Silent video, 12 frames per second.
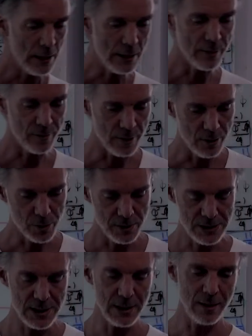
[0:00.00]
is
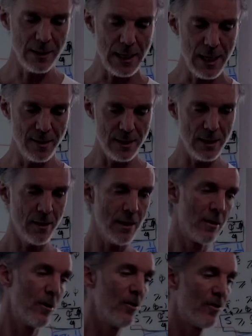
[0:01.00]
interested in the idea
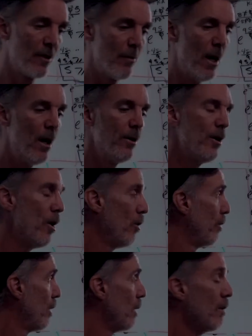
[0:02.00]
that there's some
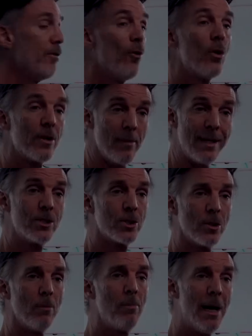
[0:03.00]
unknown
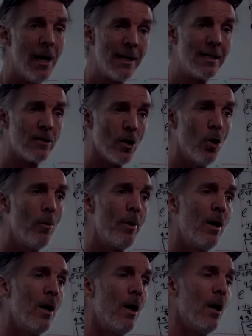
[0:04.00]
4-dimensional polytope
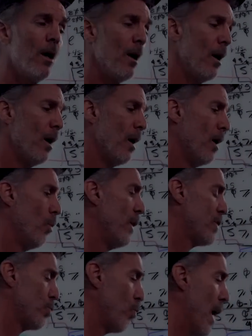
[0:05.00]

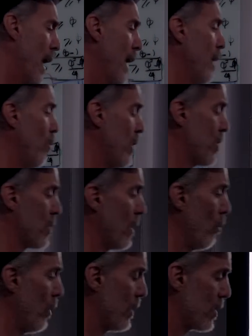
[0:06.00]
which
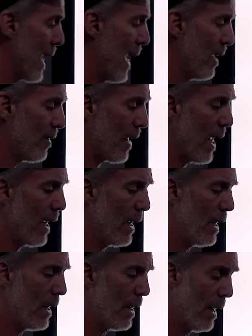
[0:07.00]
has
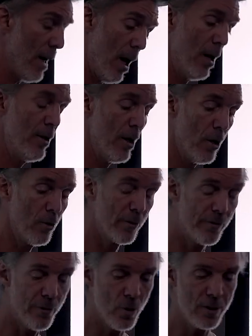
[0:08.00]
an
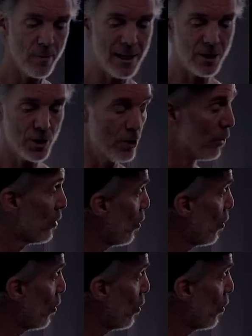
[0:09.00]
unknown 4-dimensional